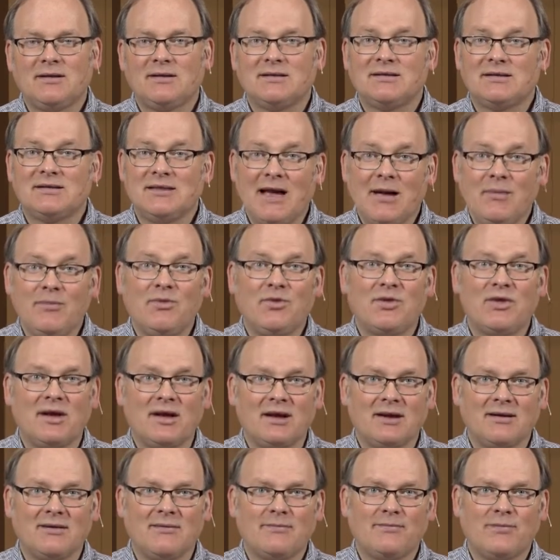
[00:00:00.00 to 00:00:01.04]

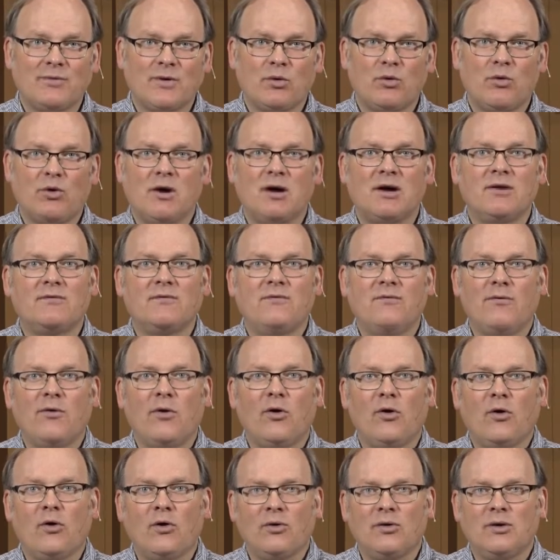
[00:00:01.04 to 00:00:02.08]
something will
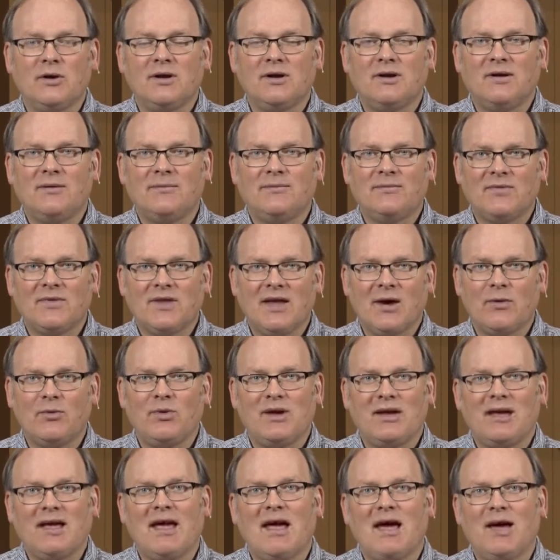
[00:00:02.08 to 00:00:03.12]
unfold that
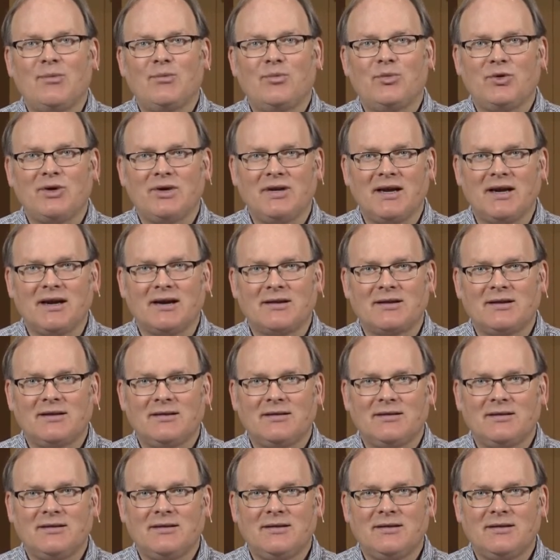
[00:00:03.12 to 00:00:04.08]
we can't predict,